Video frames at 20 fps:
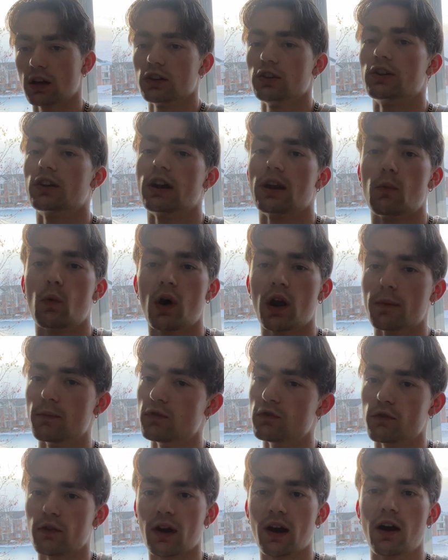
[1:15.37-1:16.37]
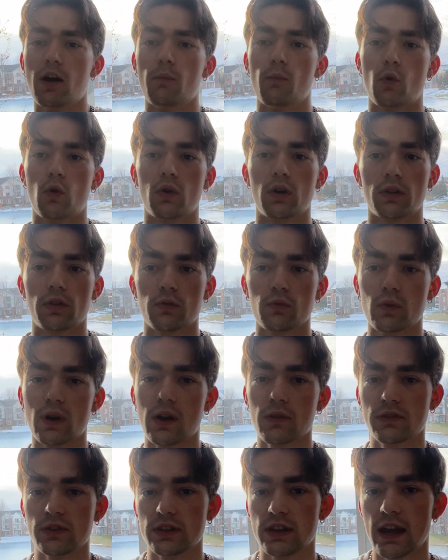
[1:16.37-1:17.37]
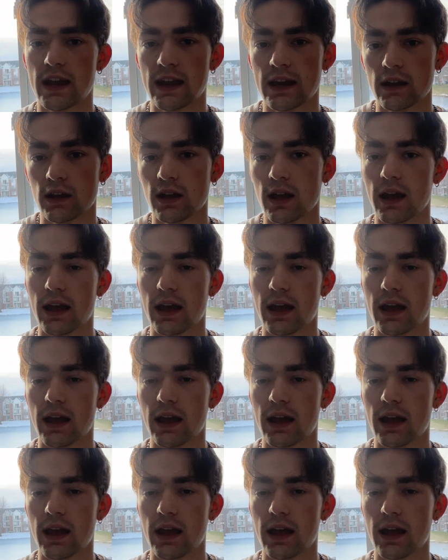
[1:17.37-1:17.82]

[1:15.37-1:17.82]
You're going to want to move around more throughout the day